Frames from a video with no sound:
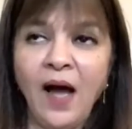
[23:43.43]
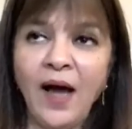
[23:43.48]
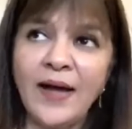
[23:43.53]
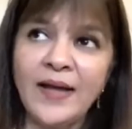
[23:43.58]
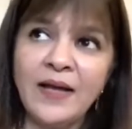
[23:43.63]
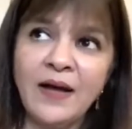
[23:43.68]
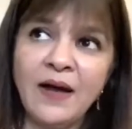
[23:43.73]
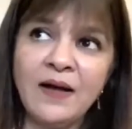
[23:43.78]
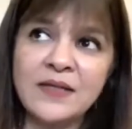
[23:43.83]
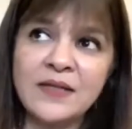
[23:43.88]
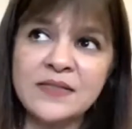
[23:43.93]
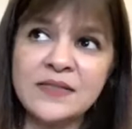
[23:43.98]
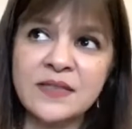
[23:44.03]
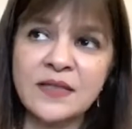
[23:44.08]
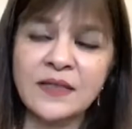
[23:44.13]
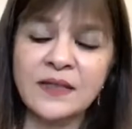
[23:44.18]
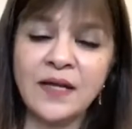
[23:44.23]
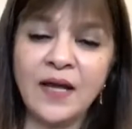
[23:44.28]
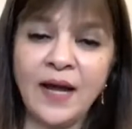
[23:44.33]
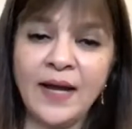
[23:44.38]
I
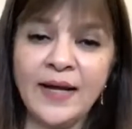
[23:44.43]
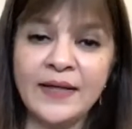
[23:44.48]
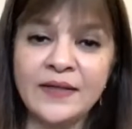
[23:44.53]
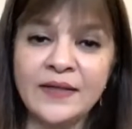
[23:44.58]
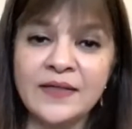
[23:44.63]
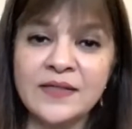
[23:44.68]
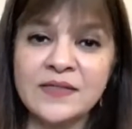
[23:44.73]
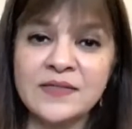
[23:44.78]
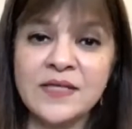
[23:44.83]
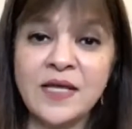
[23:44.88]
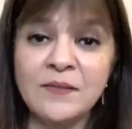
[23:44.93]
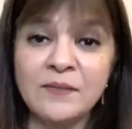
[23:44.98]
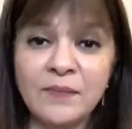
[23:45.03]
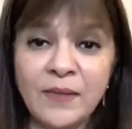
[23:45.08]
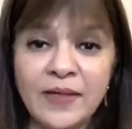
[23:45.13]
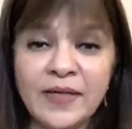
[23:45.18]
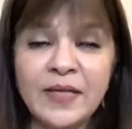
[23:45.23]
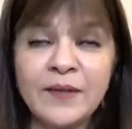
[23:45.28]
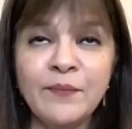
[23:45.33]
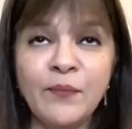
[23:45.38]
asked in guidance, and
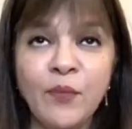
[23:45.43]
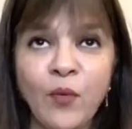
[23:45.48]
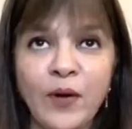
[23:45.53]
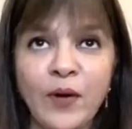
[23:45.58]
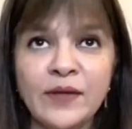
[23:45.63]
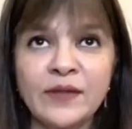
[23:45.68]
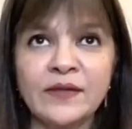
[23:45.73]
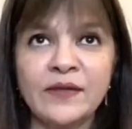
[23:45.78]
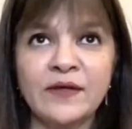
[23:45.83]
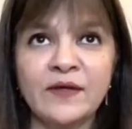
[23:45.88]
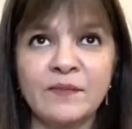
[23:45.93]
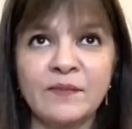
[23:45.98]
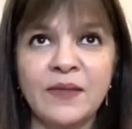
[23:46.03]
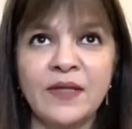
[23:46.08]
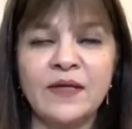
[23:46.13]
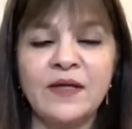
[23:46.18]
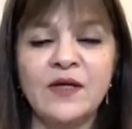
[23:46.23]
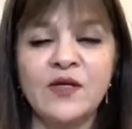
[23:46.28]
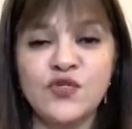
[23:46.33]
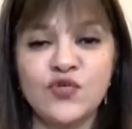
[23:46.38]
Mani pointed me
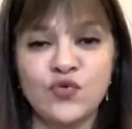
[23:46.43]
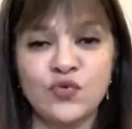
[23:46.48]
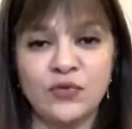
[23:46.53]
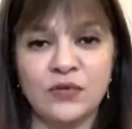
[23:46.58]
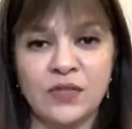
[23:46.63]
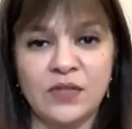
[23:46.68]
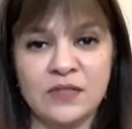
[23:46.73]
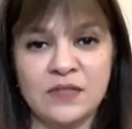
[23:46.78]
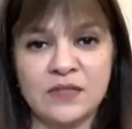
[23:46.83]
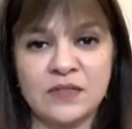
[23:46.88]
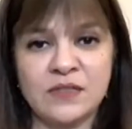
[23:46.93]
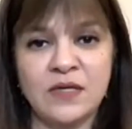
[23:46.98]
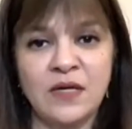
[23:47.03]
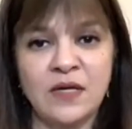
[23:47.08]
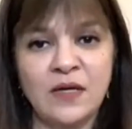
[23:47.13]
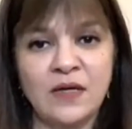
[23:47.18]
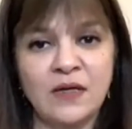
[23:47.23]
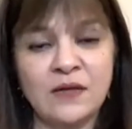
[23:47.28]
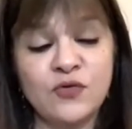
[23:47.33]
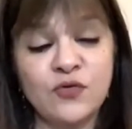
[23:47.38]
to this
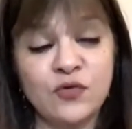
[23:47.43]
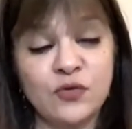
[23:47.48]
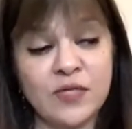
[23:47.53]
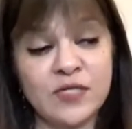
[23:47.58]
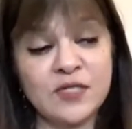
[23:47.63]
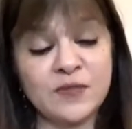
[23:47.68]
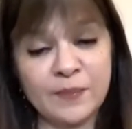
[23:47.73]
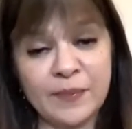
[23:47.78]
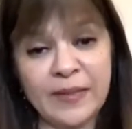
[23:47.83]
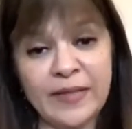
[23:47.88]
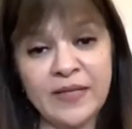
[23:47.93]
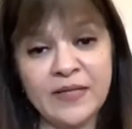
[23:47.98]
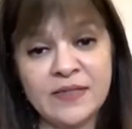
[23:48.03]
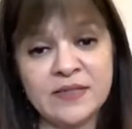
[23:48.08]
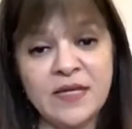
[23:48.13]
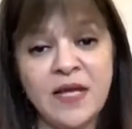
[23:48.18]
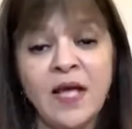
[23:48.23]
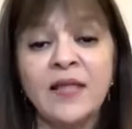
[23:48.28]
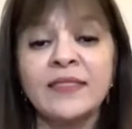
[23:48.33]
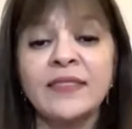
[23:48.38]
place.
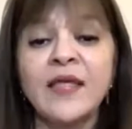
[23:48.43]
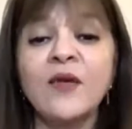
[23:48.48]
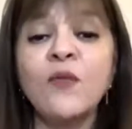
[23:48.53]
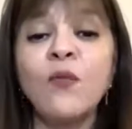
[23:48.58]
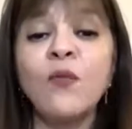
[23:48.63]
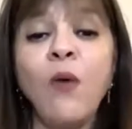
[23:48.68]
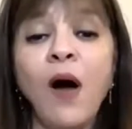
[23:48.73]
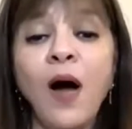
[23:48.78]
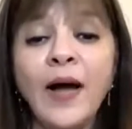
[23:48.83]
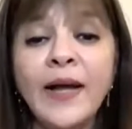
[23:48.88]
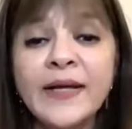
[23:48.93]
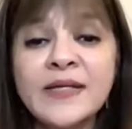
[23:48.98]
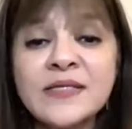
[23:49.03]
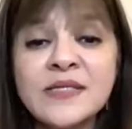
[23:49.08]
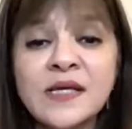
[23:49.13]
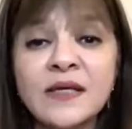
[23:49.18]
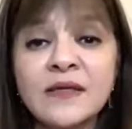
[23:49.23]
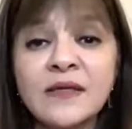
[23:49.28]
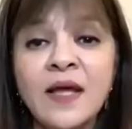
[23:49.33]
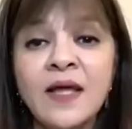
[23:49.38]
Then why is
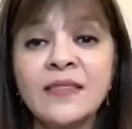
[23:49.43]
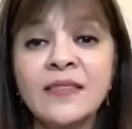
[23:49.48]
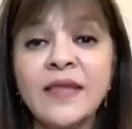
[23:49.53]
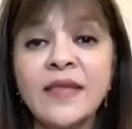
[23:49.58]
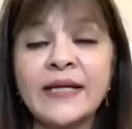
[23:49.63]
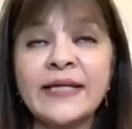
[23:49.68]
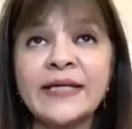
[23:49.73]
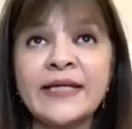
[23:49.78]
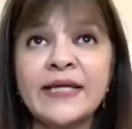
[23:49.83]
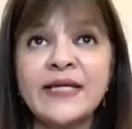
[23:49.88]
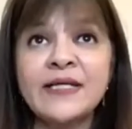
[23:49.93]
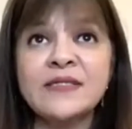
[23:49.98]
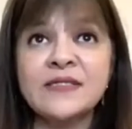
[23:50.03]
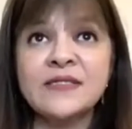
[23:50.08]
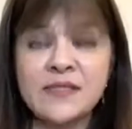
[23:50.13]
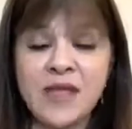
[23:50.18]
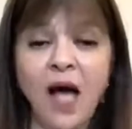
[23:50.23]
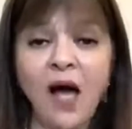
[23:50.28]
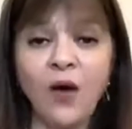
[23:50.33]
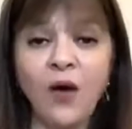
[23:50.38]
it that he's
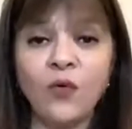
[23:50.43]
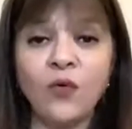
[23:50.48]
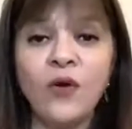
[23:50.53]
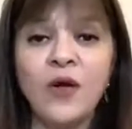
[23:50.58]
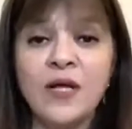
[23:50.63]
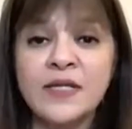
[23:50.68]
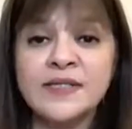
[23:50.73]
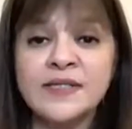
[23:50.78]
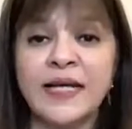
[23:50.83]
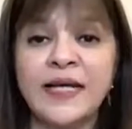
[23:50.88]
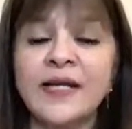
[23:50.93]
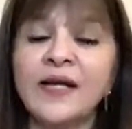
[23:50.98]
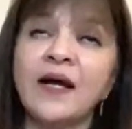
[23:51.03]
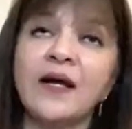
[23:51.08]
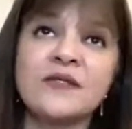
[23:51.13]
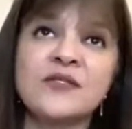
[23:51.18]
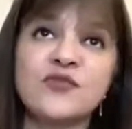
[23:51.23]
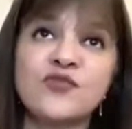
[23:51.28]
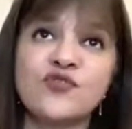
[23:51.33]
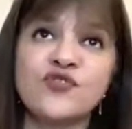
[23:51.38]
now telling
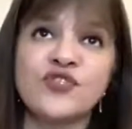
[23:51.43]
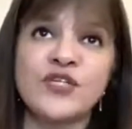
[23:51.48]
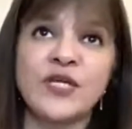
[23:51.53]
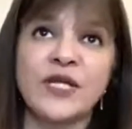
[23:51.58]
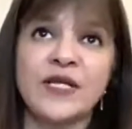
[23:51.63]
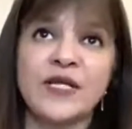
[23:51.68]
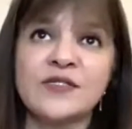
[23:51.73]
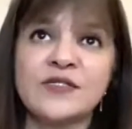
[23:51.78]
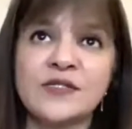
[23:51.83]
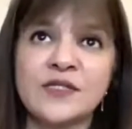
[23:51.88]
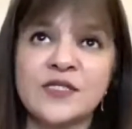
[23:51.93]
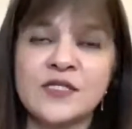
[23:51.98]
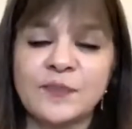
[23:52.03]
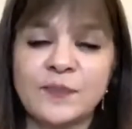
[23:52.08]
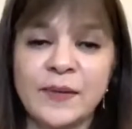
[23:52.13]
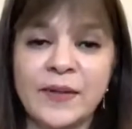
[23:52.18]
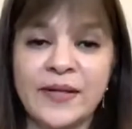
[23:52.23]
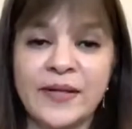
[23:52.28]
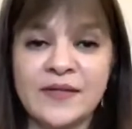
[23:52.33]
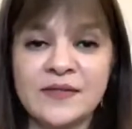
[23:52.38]
us to change this
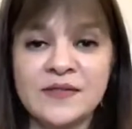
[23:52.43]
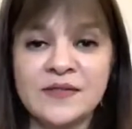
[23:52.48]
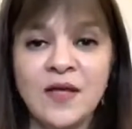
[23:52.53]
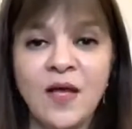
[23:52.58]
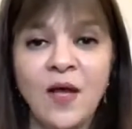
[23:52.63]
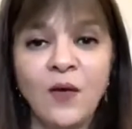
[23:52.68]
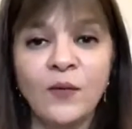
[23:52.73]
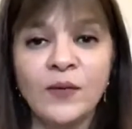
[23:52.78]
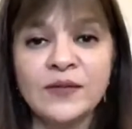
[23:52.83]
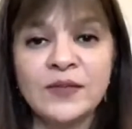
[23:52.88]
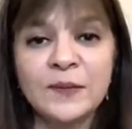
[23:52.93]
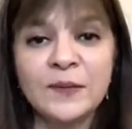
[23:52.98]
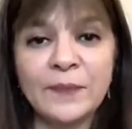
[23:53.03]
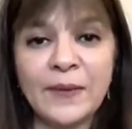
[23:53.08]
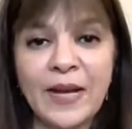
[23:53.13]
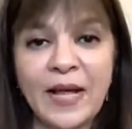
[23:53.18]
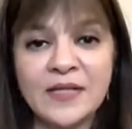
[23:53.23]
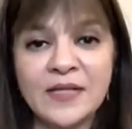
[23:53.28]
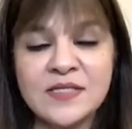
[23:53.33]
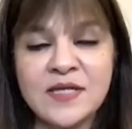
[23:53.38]
place when the
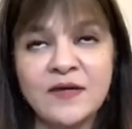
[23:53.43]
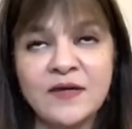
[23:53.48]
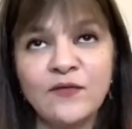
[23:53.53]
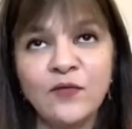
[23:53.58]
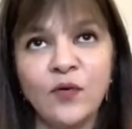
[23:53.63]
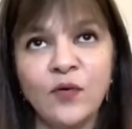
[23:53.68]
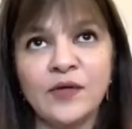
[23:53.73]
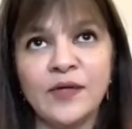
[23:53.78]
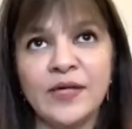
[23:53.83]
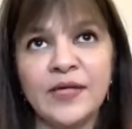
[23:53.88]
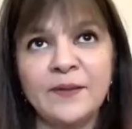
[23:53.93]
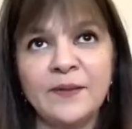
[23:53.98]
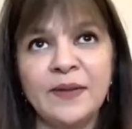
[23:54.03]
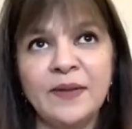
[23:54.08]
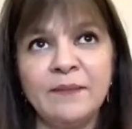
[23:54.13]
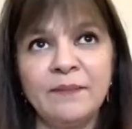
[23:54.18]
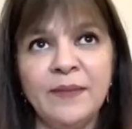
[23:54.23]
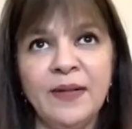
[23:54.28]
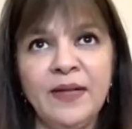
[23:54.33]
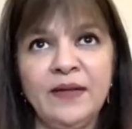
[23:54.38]
plans have already
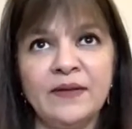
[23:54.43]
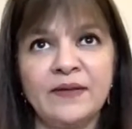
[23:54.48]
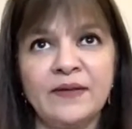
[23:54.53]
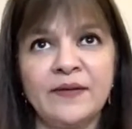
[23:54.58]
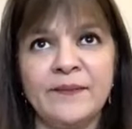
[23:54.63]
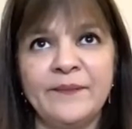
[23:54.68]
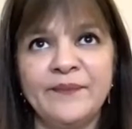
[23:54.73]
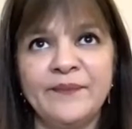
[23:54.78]
been made?